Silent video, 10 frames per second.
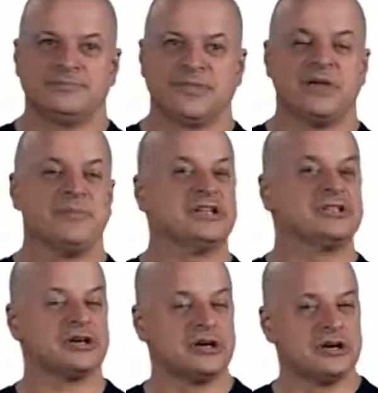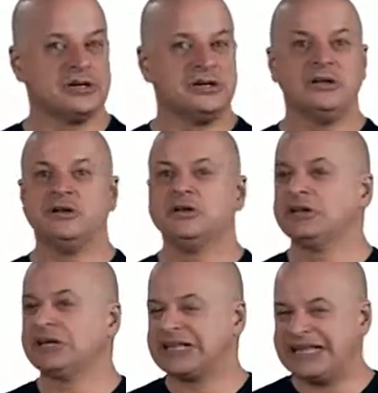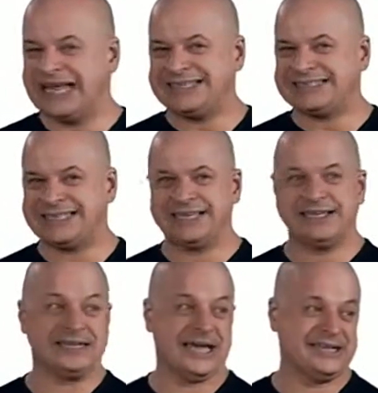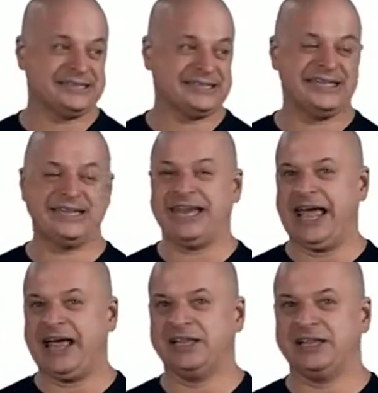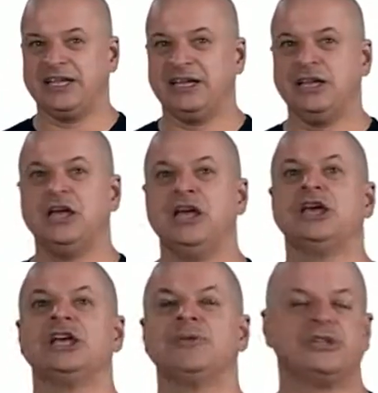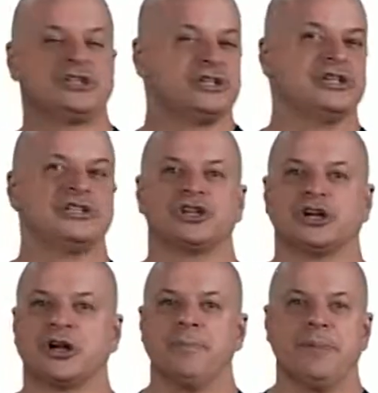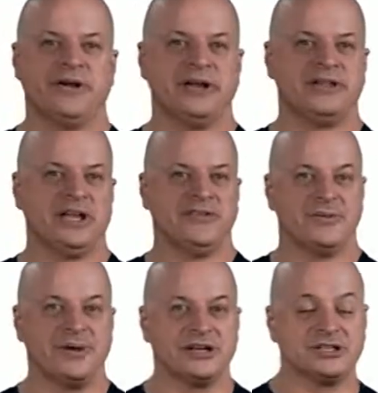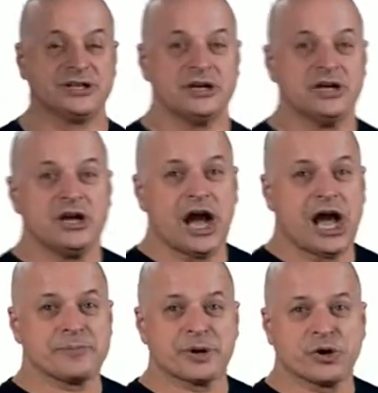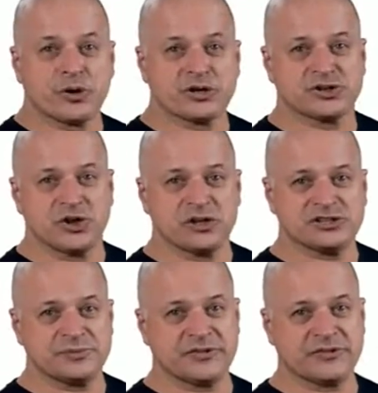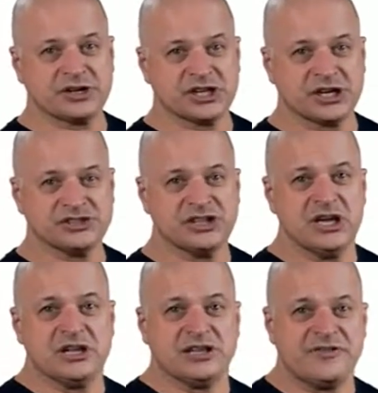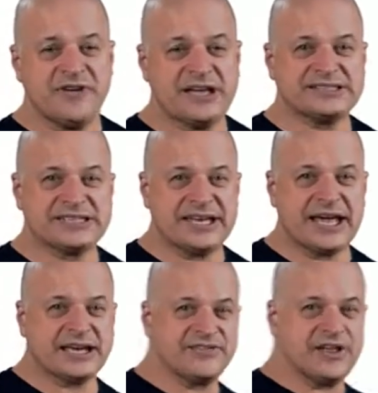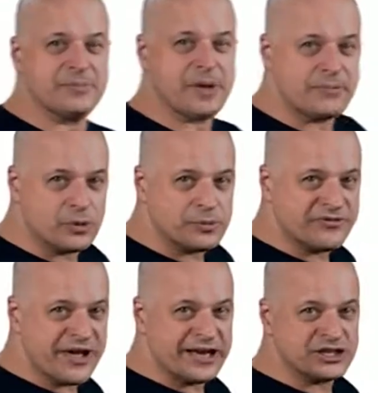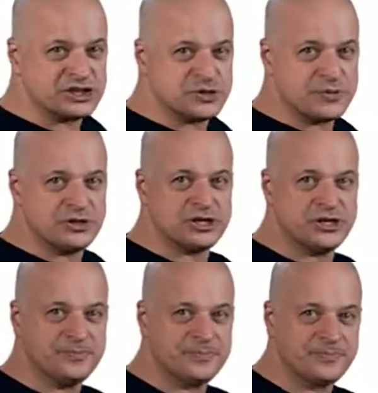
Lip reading: can be turned, glycine, lysine, and alanine can be turned into sugar. Period. Thank you very much. Hypercortisolism of Cushing's, the face and the neck develop abnormal fat distribution.